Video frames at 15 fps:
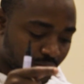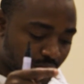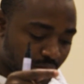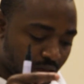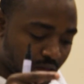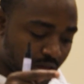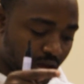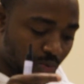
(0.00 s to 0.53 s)

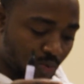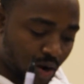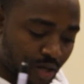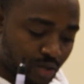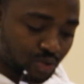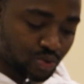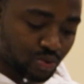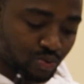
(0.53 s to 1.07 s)

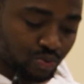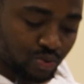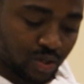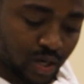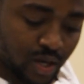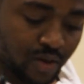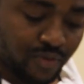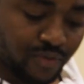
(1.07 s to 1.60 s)
1, 2,
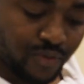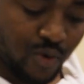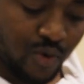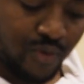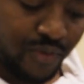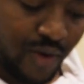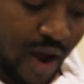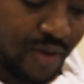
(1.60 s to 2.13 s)
3,
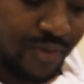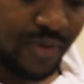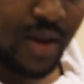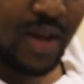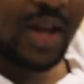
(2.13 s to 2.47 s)
4, 5.